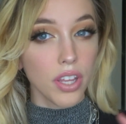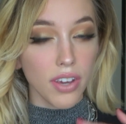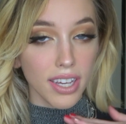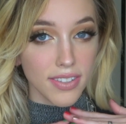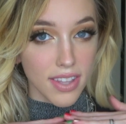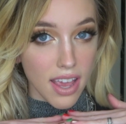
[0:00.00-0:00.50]
do you
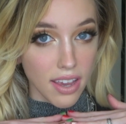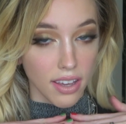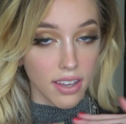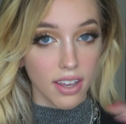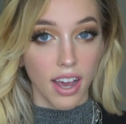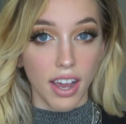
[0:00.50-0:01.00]
guys
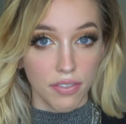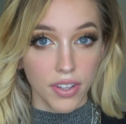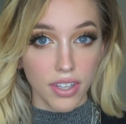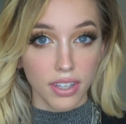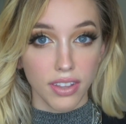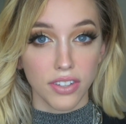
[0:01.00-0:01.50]
think? I feel
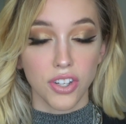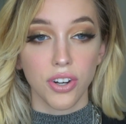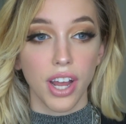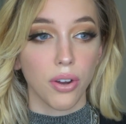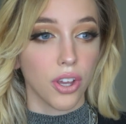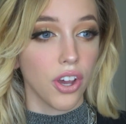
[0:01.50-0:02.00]
like that
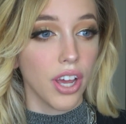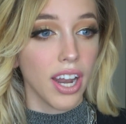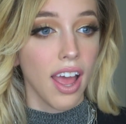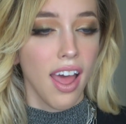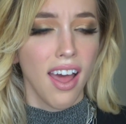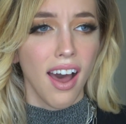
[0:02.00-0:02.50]
turned out good.